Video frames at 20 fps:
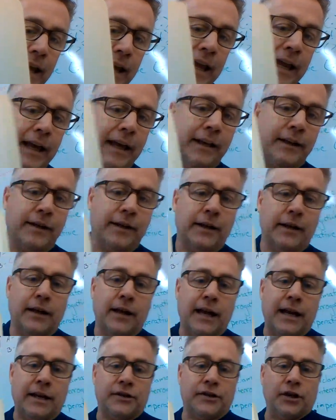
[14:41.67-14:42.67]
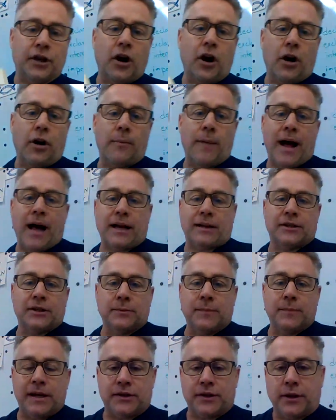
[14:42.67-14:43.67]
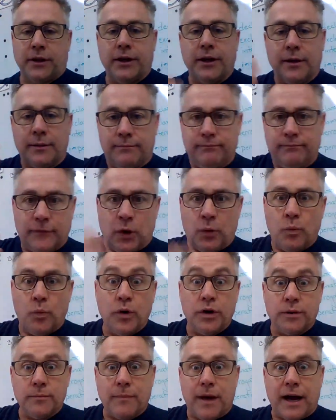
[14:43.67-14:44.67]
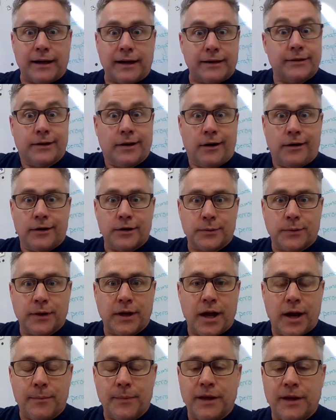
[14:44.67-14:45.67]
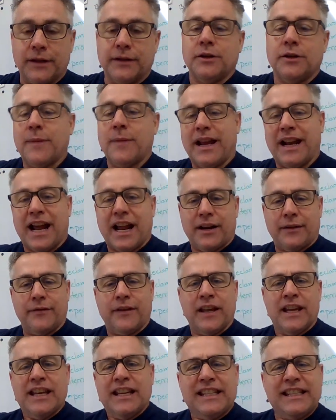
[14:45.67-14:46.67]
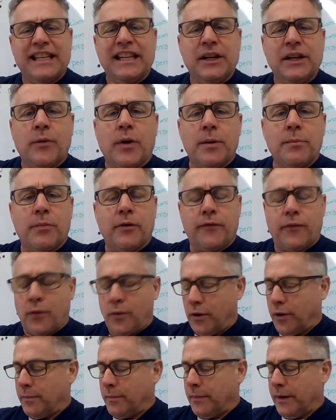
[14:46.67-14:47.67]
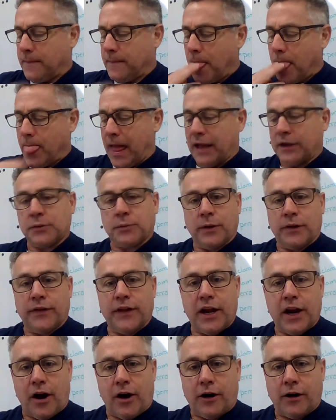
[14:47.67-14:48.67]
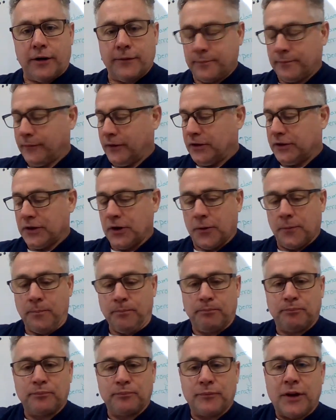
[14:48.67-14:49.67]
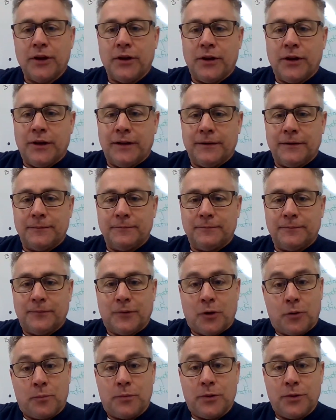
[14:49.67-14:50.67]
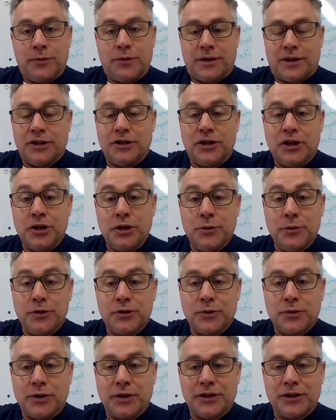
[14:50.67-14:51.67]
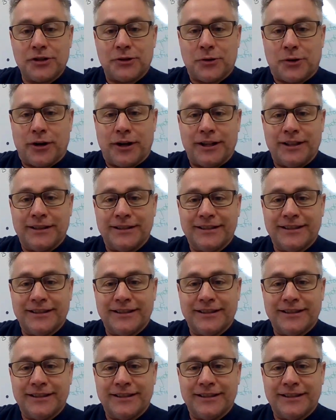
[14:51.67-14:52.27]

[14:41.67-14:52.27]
And a cigar box is basically a wooden box cigars would come in. You may not have seen one before, but that's what they are. So, hope you continue enjoying the story.